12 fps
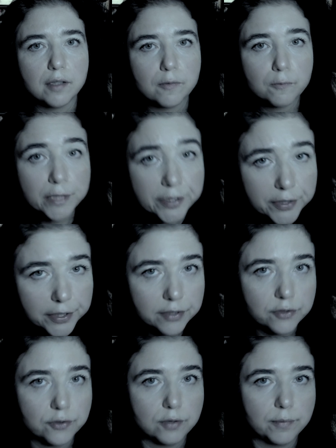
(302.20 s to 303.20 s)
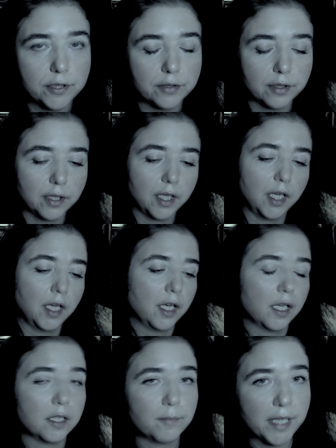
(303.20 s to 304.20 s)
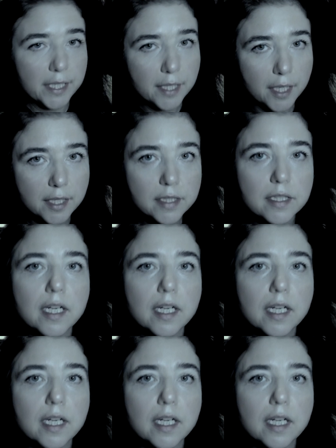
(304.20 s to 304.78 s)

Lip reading: wind instrument. In my case,